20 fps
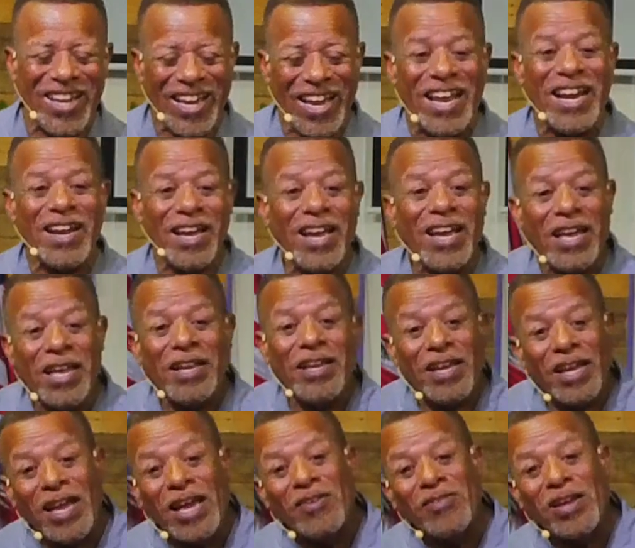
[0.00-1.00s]
And, and,
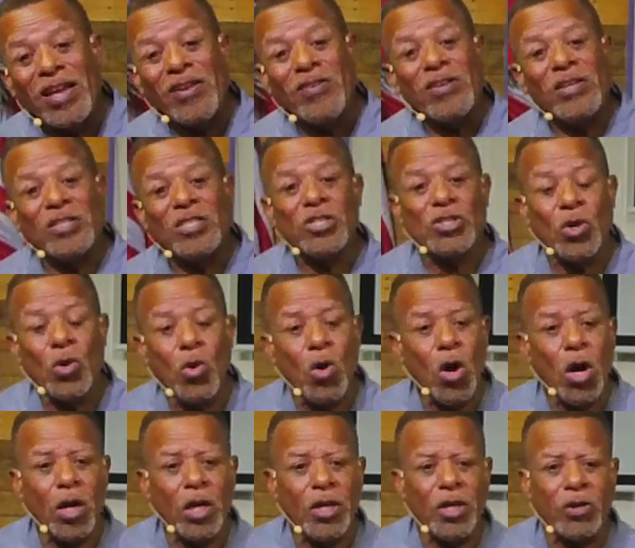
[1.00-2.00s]
and, and just
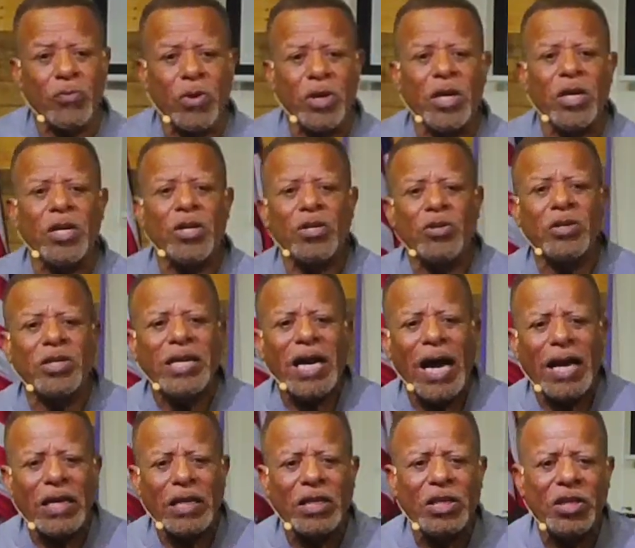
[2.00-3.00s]
wholeheartedly agree. You
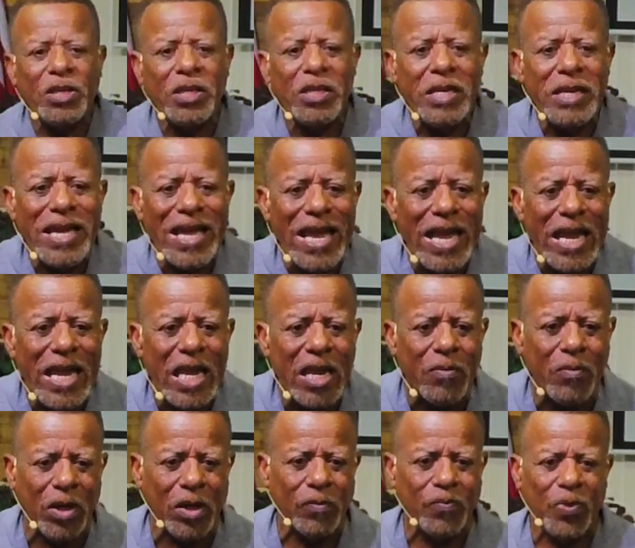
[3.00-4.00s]
got a good
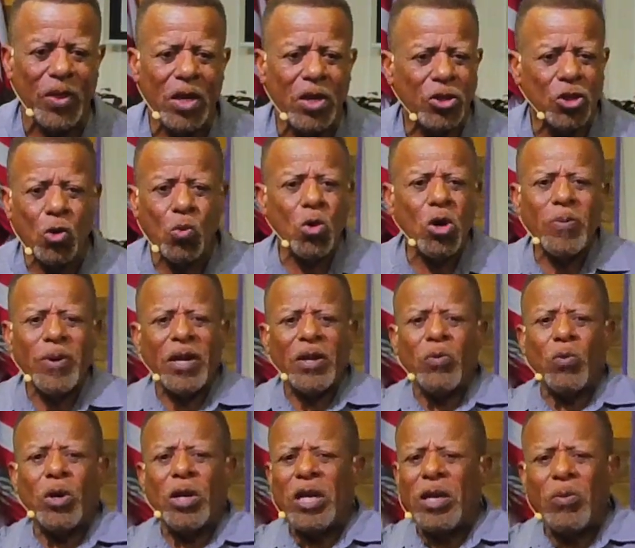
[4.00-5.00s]
name. Don't worry about
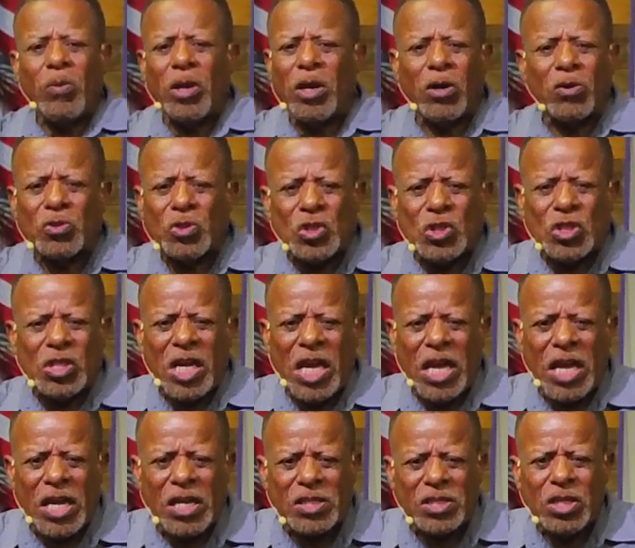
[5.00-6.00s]
what anyone else
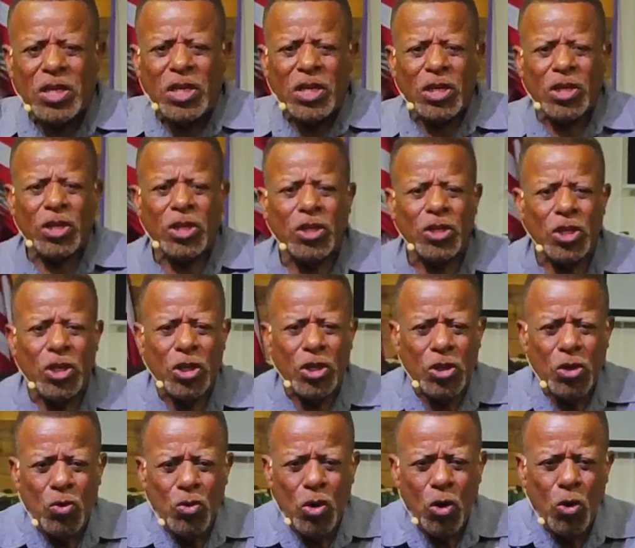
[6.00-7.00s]
says.
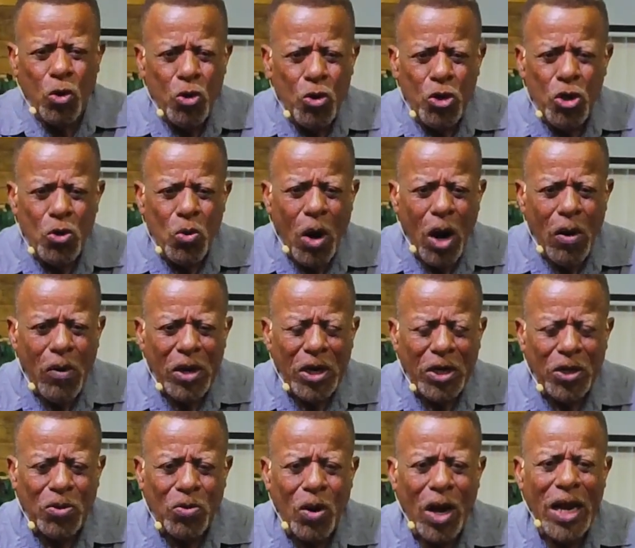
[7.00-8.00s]
You know who you are
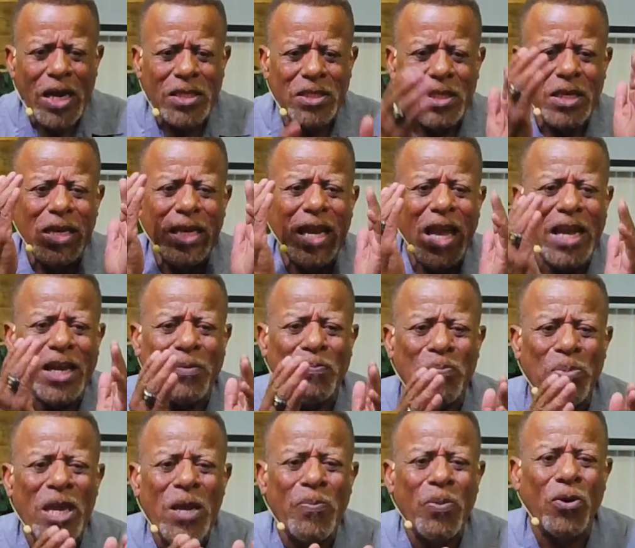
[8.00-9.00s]
in Christ, and
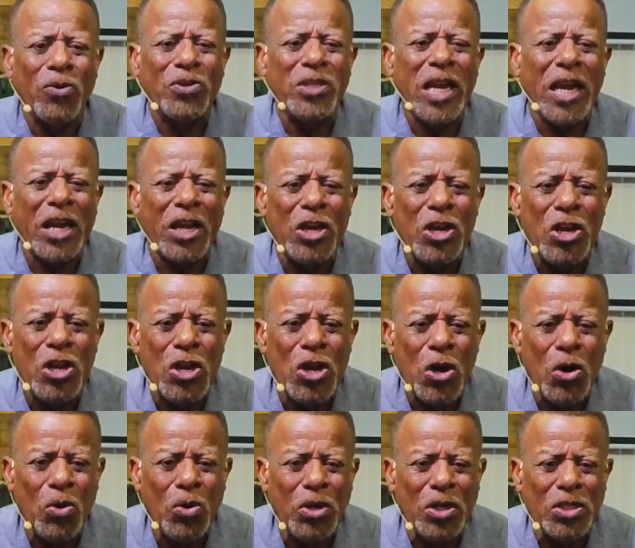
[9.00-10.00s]
people are taking
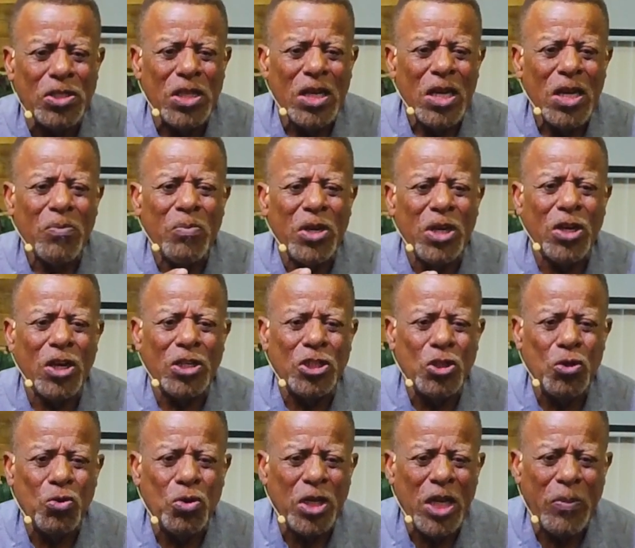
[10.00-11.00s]
notice because
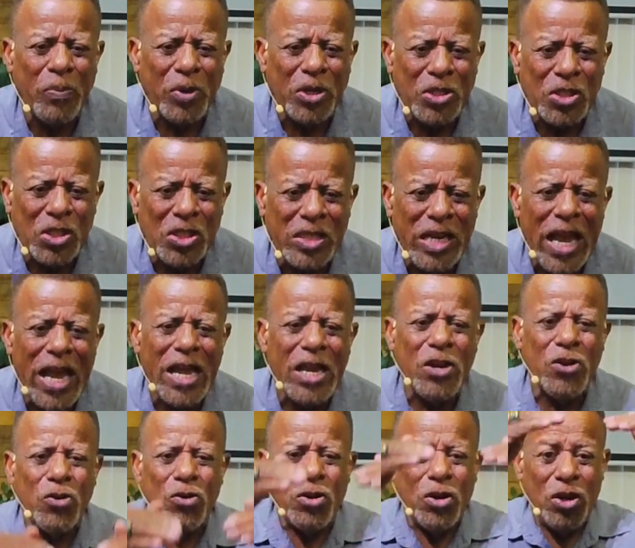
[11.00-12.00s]
you keep a
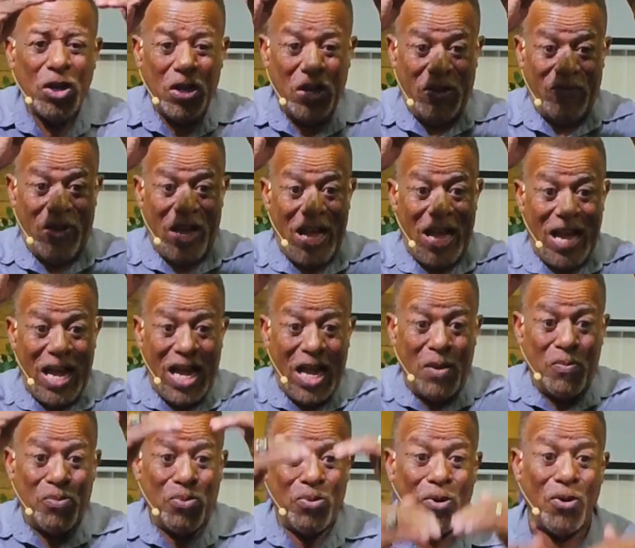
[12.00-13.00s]
standard of a high
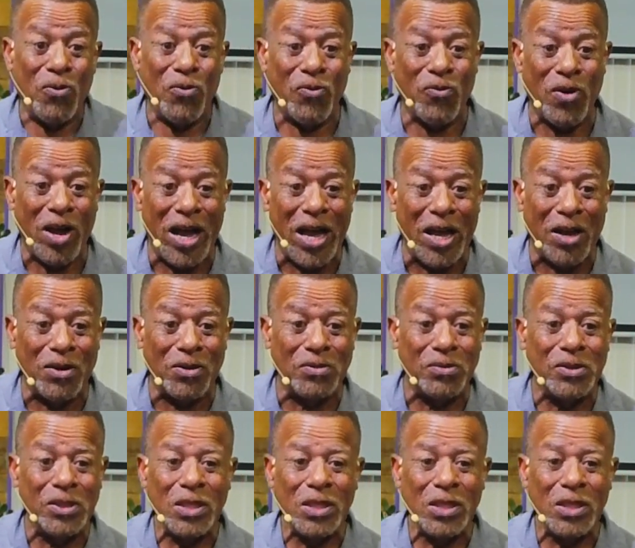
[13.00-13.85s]
profile.